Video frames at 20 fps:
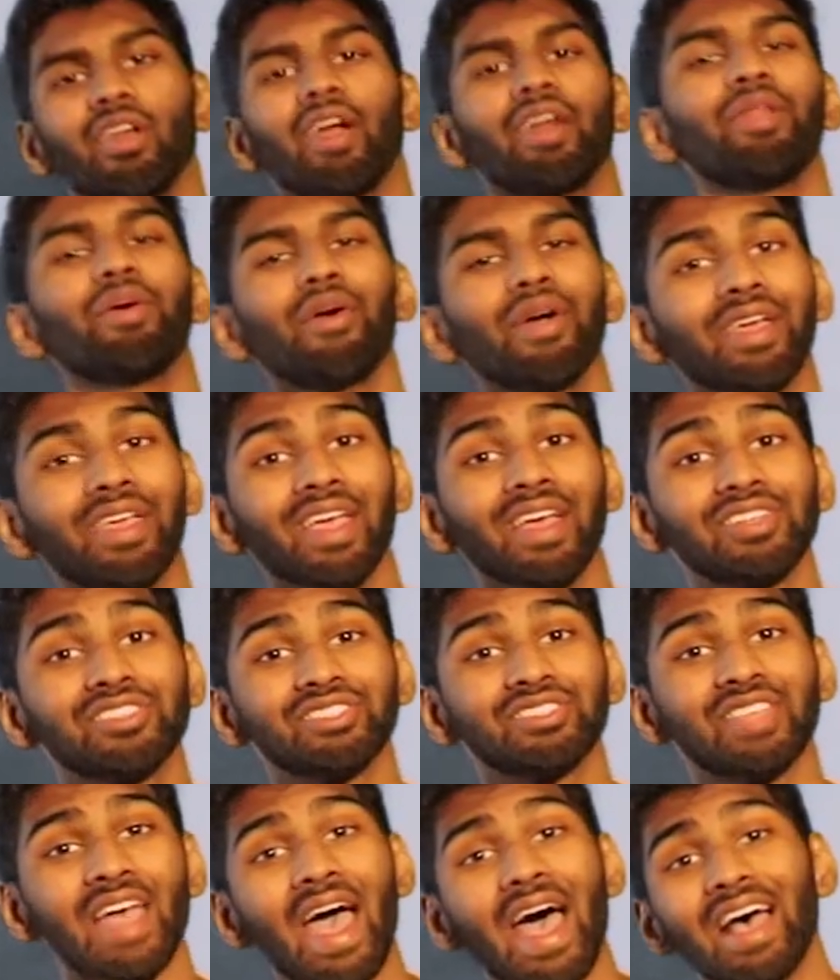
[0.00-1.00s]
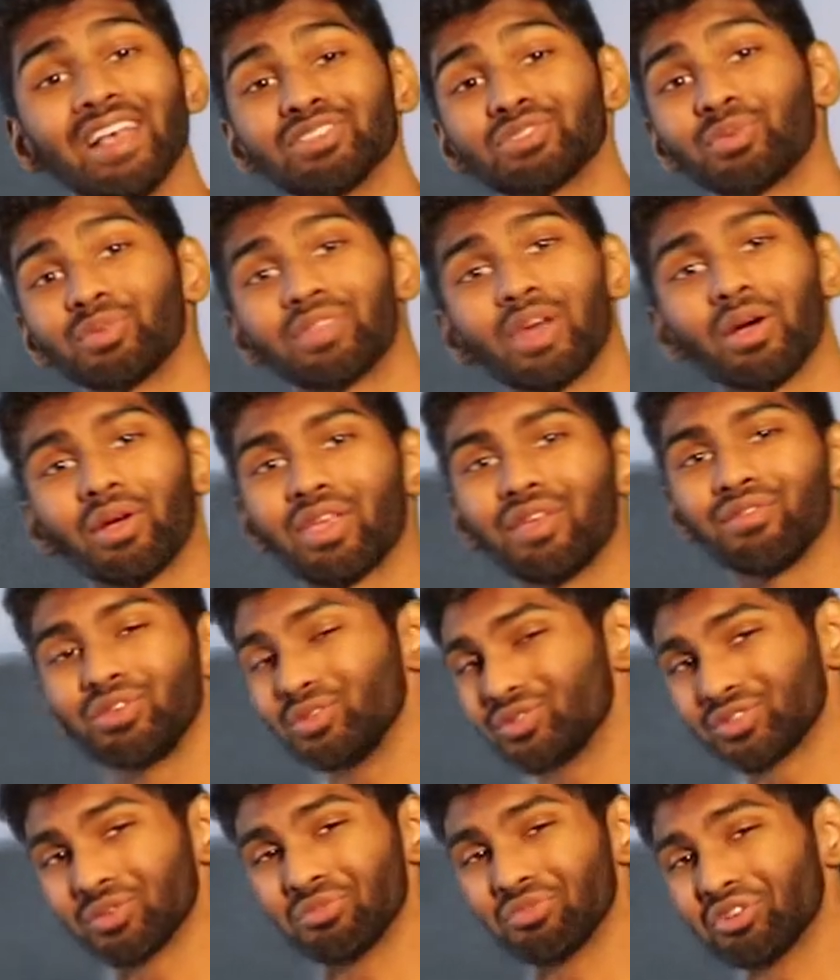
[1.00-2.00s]
I know I can't just ask without giving you
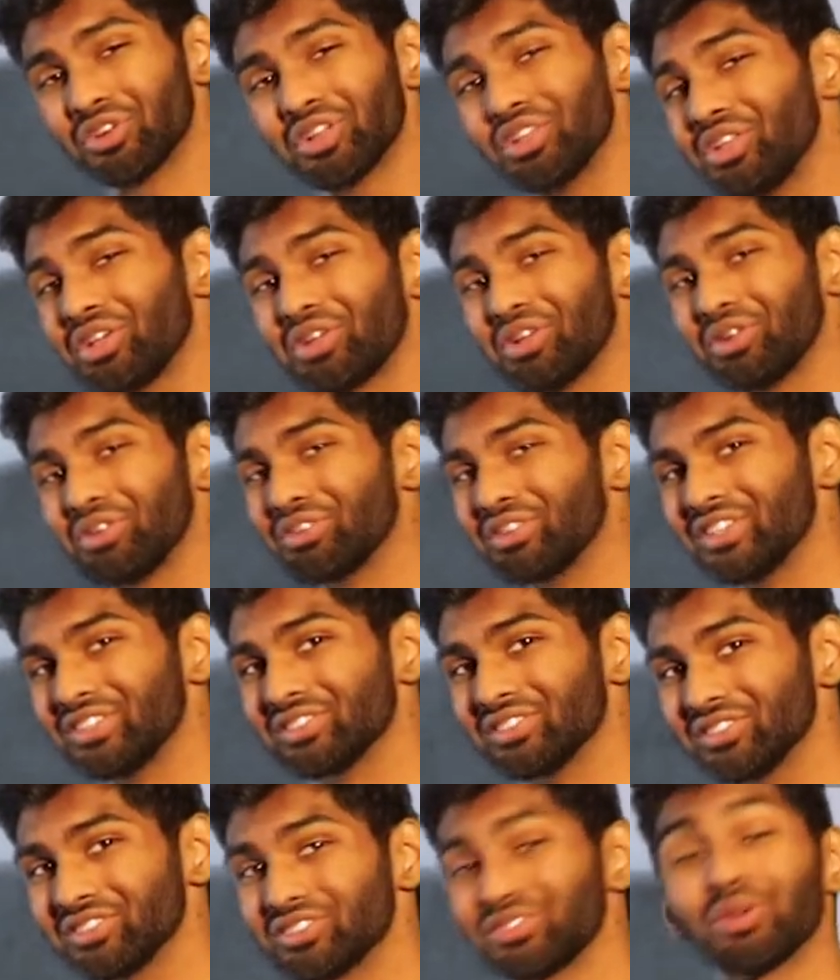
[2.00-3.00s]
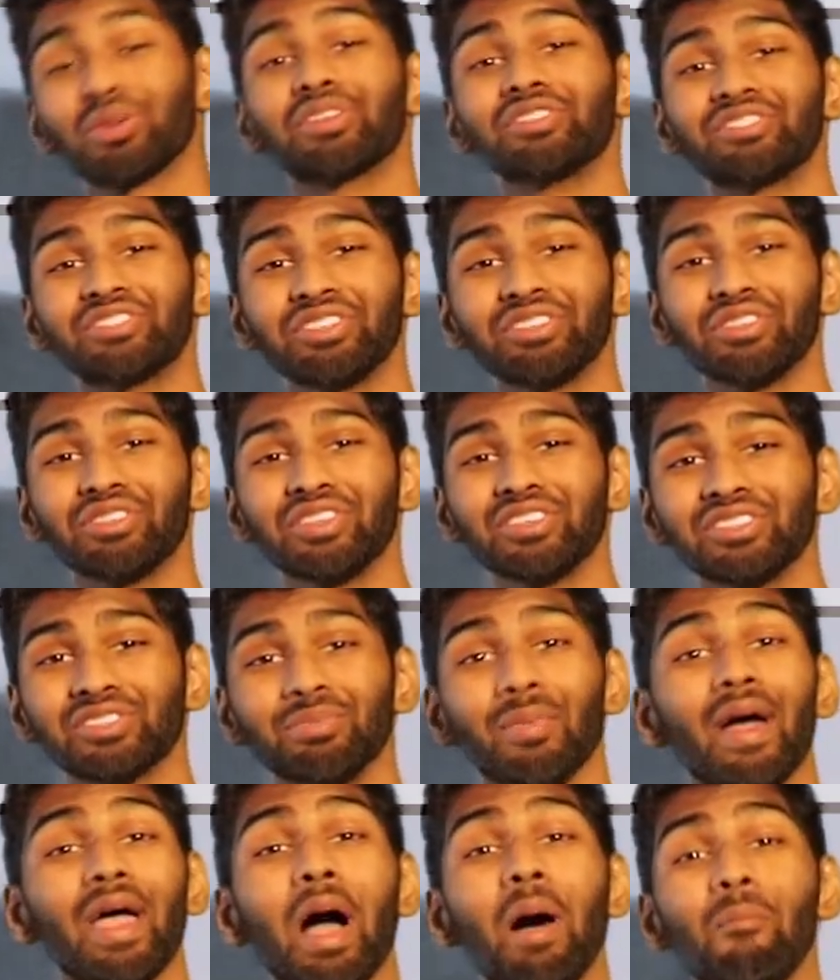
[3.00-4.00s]
some really good reasons, so consider this
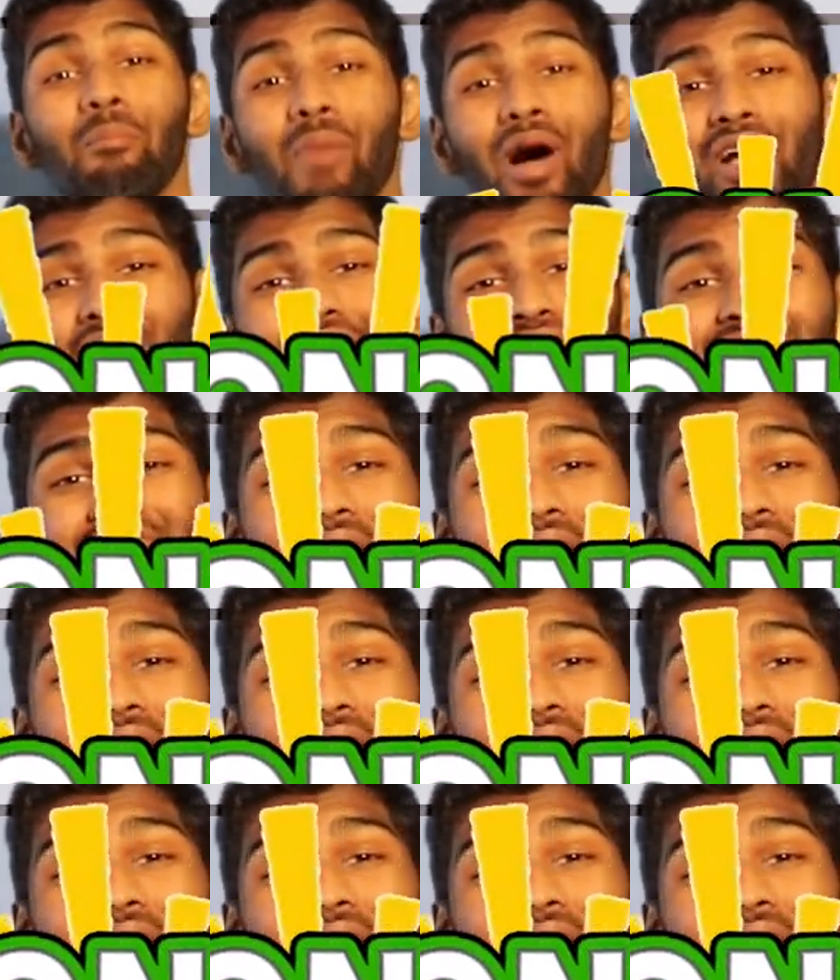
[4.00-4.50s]
my Among Us